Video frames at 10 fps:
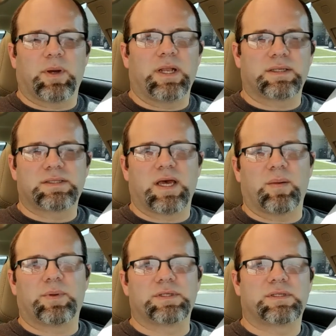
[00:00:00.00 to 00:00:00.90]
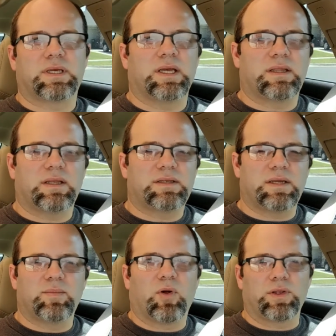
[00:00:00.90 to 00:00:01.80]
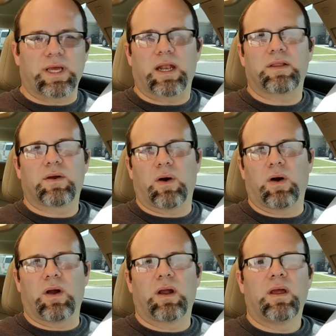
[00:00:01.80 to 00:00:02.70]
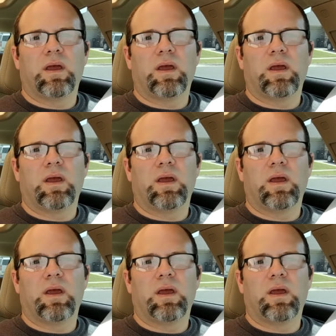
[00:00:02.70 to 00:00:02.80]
next step is to get that 10 bolt out of the car.